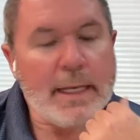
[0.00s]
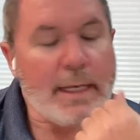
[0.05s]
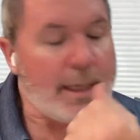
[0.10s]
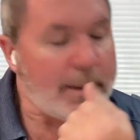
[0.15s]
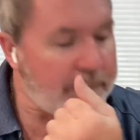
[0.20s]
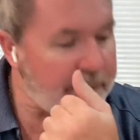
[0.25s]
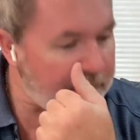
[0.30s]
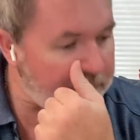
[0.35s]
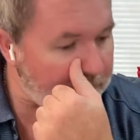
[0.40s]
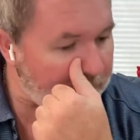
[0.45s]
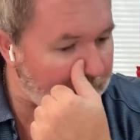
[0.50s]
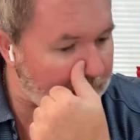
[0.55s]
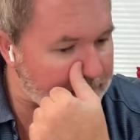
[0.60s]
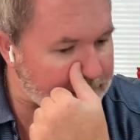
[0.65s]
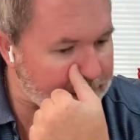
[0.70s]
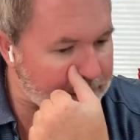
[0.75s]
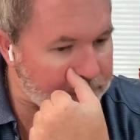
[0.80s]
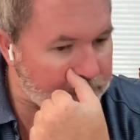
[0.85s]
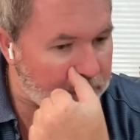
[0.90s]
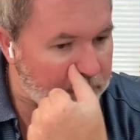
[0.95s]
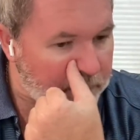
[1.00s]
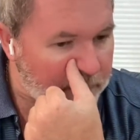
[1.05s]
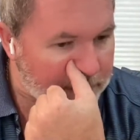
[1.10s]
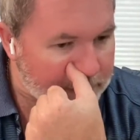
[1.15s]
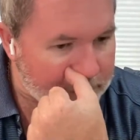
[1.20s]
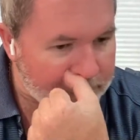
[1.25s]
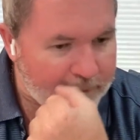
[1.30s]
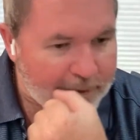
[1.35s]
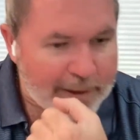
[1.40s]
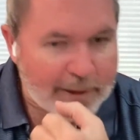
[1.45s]
A lot of people asking, well,
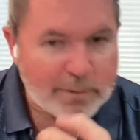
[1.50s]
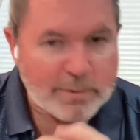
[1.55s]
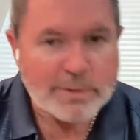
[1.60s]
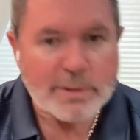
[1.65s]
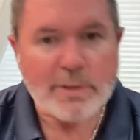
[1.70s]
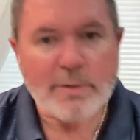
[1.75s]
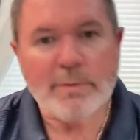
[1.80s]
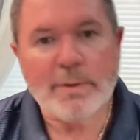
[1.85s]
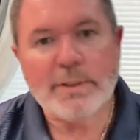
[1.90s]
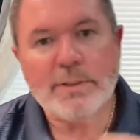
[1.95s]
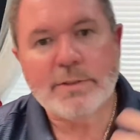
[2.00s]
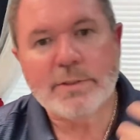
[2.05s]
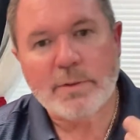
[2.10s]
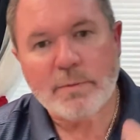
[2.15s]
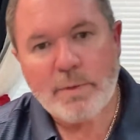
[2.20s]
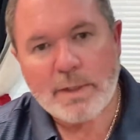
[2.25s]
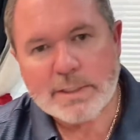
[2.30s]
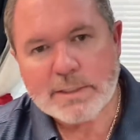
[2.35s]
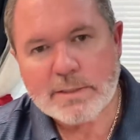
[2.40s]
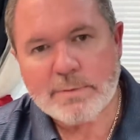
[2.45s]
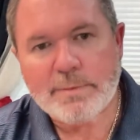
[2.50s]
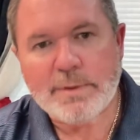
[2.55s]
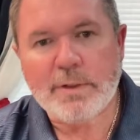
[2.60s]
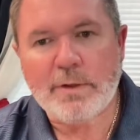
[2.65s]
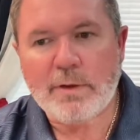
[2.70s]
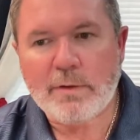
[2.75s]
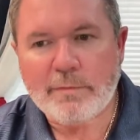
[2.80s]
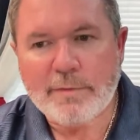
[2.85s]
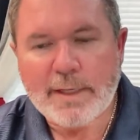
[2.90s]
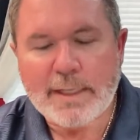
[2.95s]
where'd the videos go? Are you still watching them and
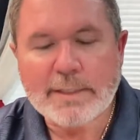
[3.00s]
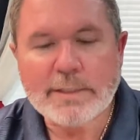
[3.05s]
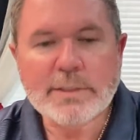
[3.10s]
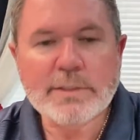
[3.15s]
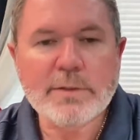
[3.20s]
all of that?